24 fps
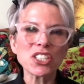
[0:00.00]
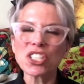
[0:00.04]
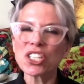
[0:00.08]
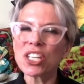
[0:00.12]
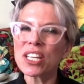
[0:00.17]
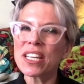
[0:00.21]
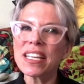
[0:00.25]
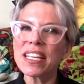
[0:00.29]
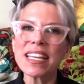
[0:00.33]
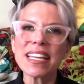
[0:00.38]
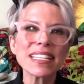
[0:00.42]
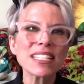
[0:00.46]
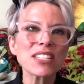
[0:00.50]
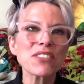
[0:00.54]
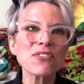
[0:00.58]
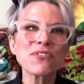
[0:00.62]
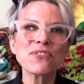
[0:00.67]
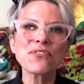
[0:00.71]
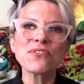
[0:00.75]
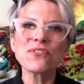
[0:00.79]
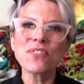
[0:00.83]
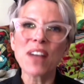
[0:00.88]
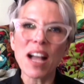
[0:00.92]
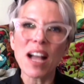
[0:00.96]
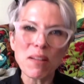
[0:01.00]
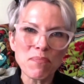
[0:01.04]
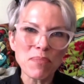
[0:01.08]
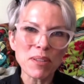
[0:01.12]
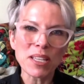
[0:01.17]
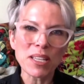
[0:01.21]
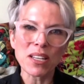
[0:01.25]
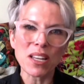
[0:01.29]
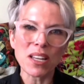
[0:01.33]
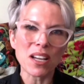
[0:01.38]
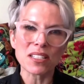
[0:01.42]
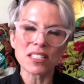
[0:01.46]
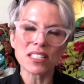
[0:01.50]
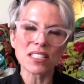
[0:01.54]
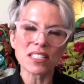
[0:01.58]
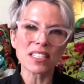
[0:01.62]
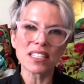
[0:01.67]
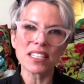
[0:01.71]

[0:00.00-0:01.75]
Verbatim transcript: She is fabulous.